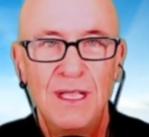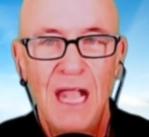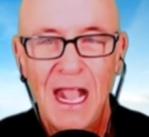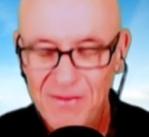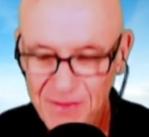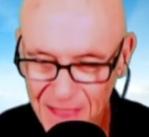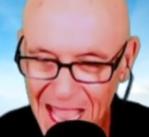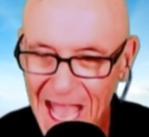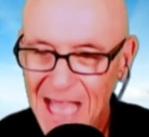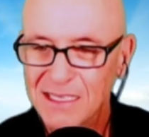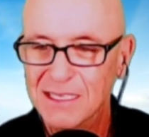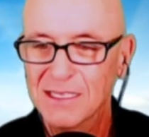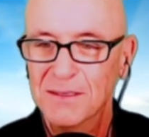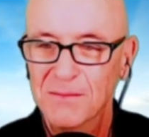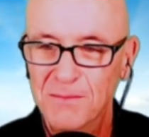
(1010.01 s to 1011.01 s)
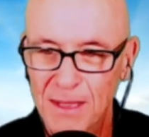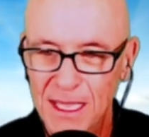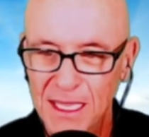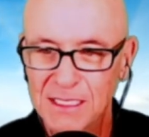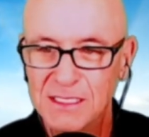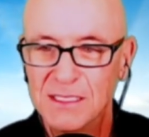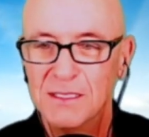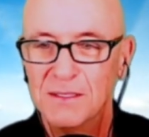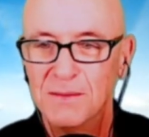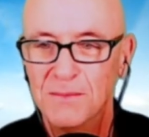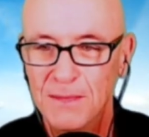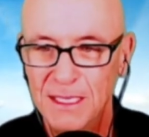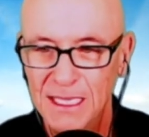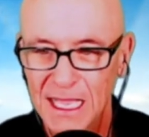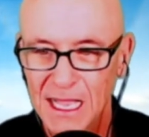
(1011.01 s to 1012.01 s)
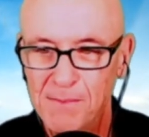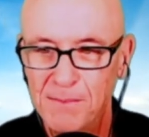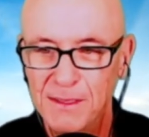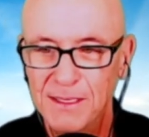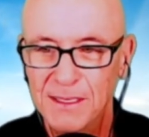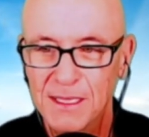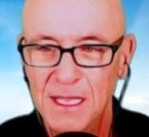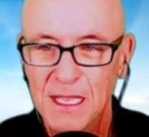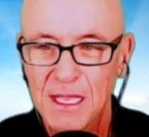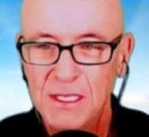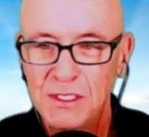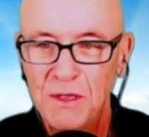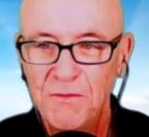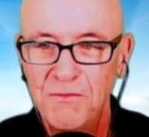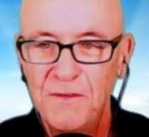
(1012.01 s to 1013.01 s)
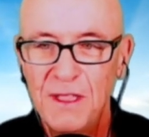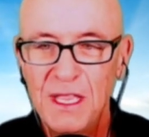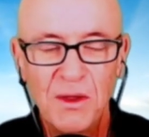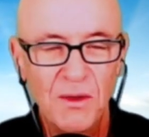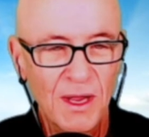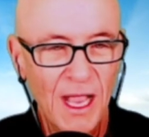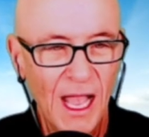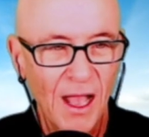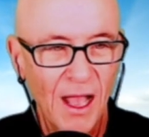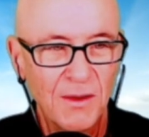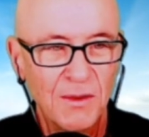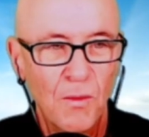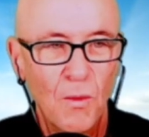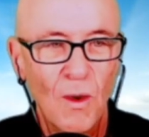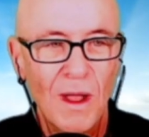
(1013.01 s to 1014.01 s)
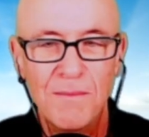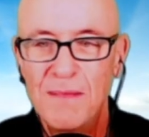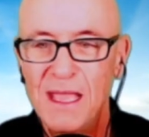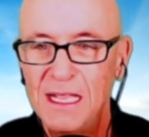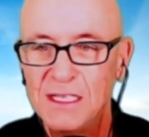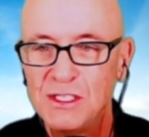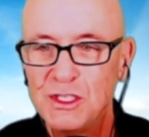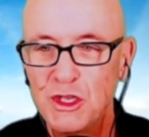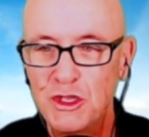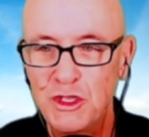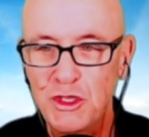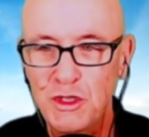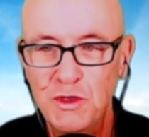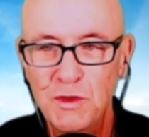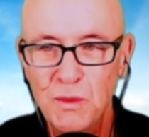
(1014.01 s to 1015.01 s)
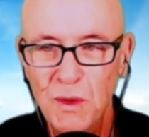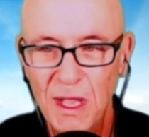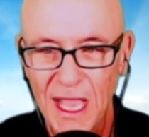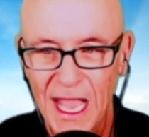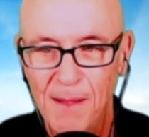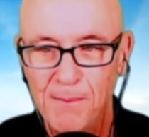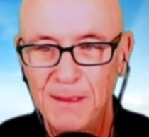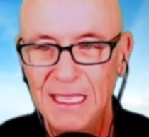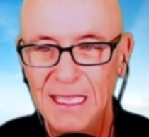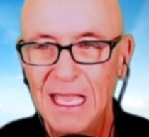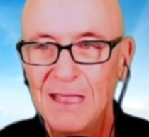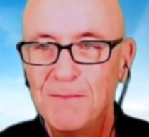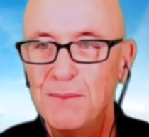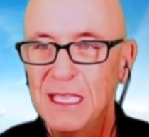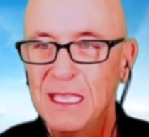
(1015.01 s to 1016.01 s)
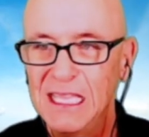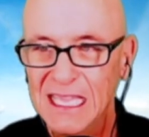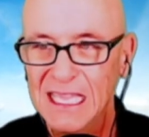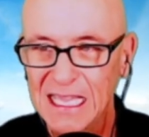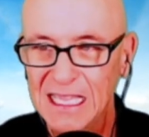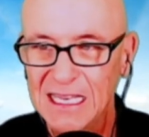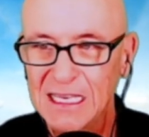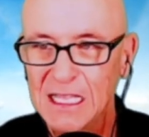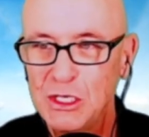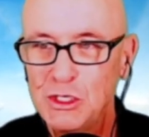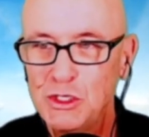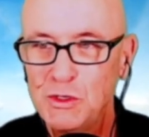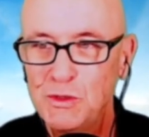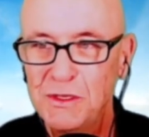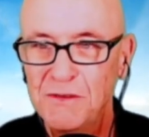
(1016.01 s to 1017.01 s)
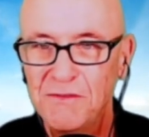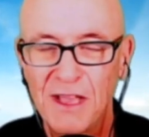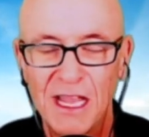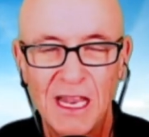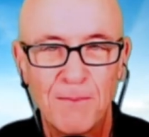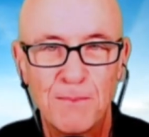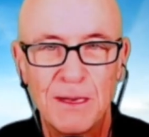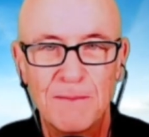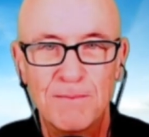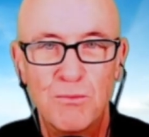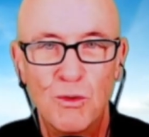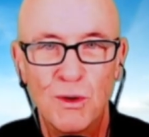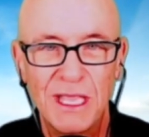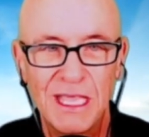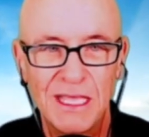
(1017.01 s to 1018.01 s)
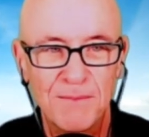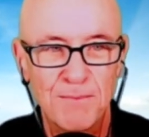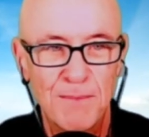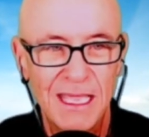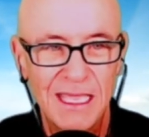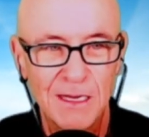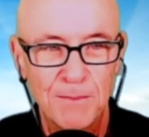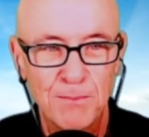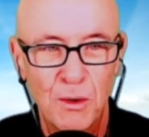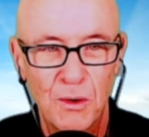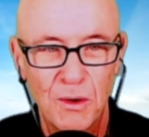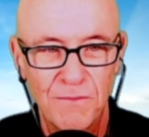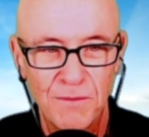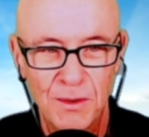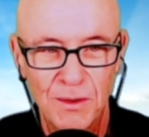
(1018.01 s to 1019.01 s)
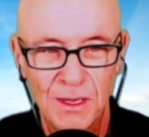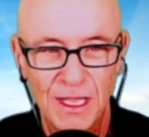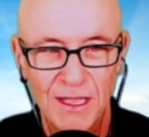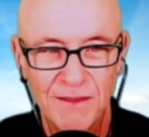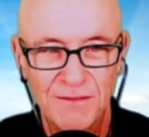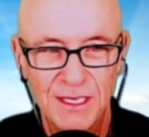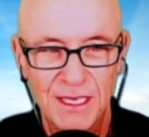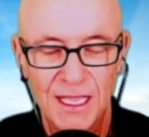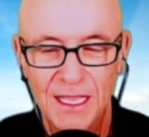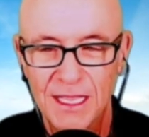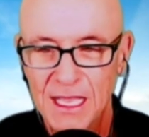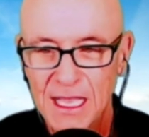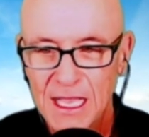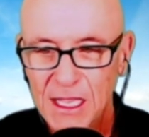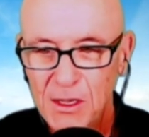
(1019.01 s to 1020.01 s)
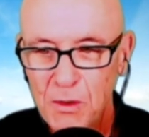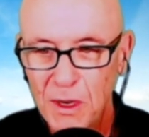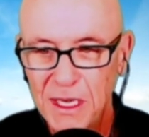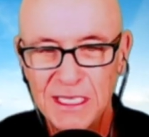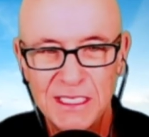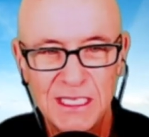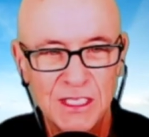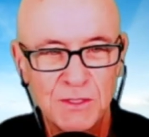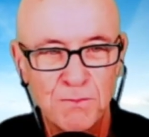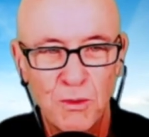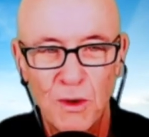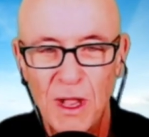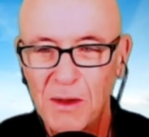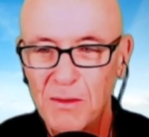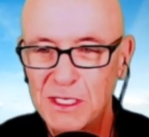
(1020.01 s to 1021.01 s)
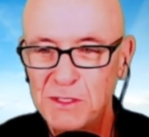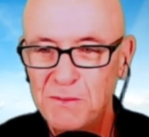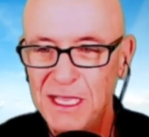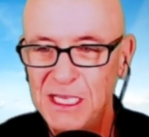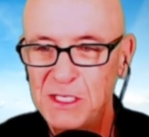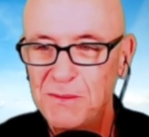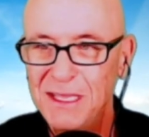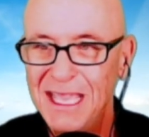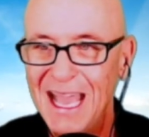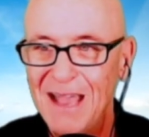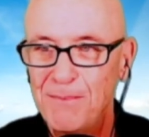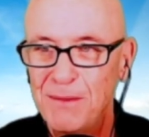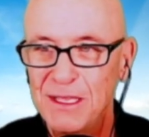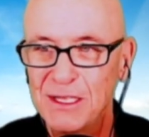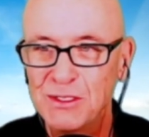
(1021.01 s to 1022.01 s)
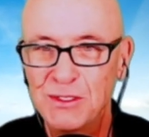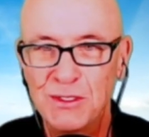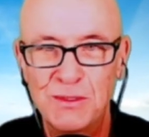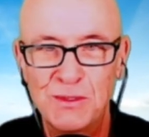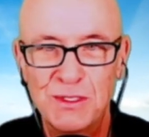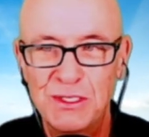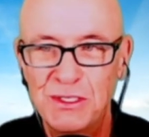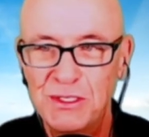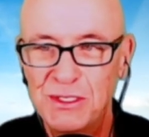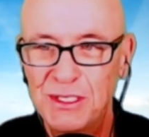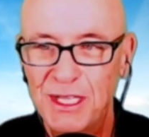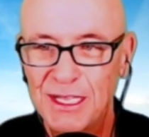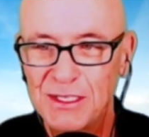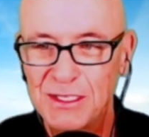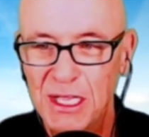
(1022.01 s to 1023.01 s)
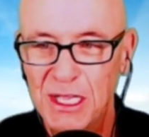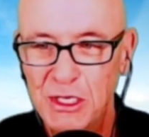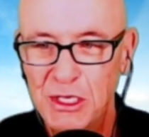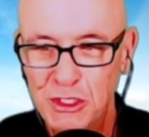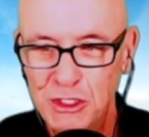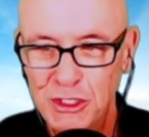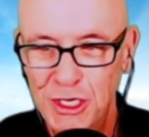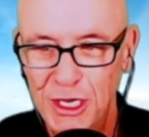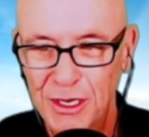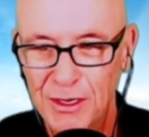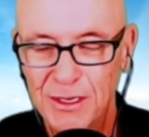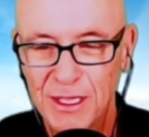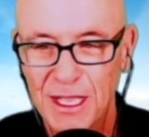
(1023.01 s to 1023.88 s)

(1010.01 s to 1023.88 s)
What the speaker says: And that makes me happy. So figure out what makes you happy and begin to develop it and bring it and make it a part of your life today. Courtney says, progress makes me happy. And Susan says, shared.